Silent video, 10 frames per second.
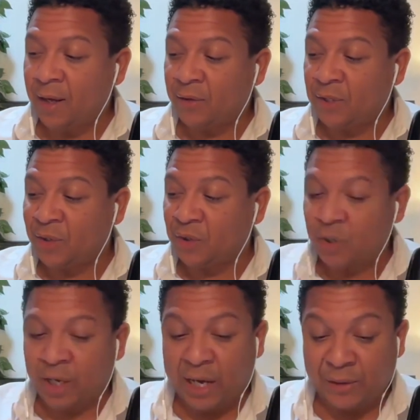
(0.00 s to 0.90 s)

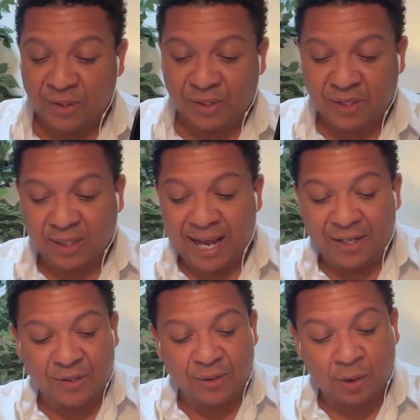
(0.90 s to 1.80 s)
just this
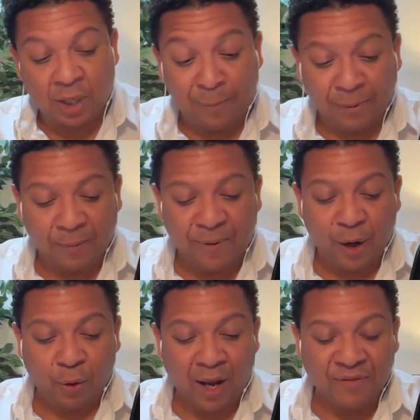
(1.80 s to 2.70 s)
last couple of
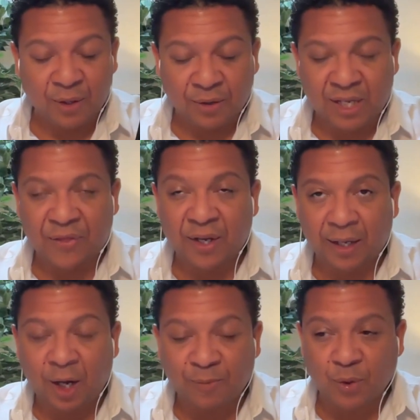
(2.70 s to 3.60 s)
paragraphs here because I think
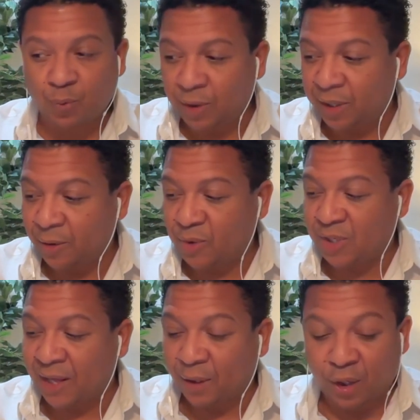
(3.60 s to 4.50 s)
it helps us really
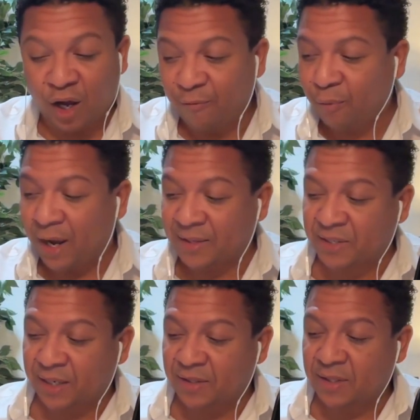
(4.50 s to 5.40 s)
understand the law of
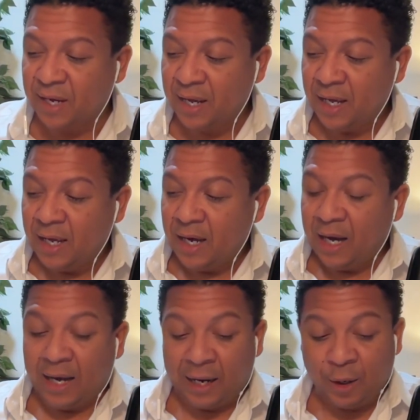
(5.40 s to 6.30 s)
process.
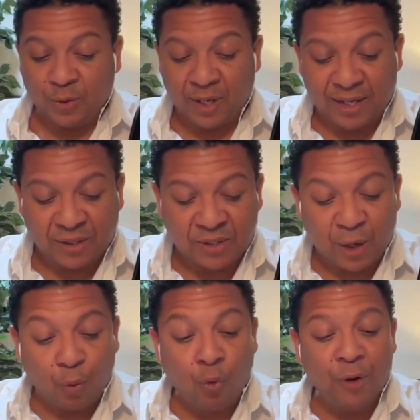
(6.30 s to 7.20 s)
And here's what he has to
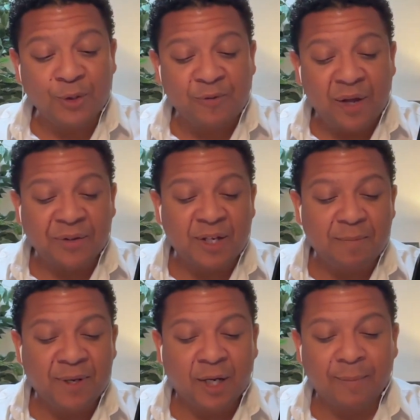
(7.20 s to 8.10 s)
say: Roosevelt
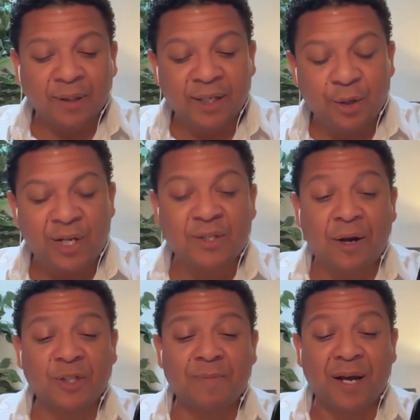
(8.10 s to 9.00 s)
didn't become a leader. He
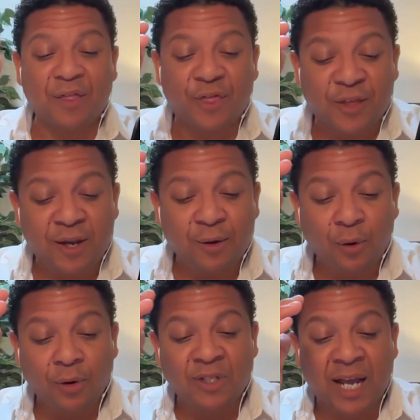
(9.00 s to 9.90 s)
talks about
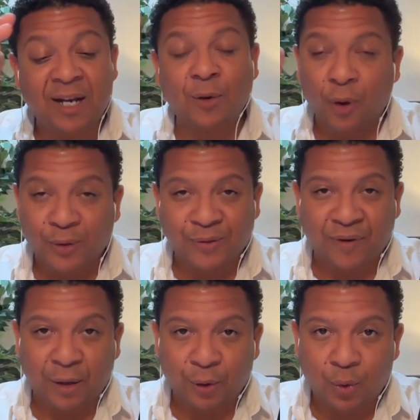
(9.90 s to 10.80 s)
Teddy
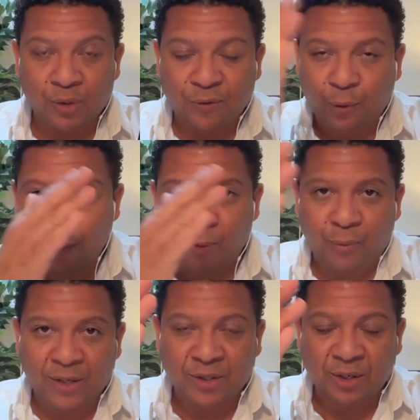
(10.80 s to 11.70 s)
Roosevelt, who was a former
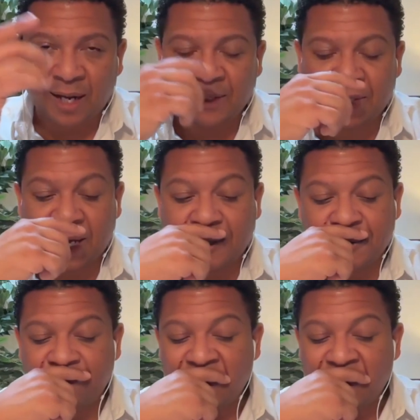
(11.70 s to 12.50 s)
president of the United States.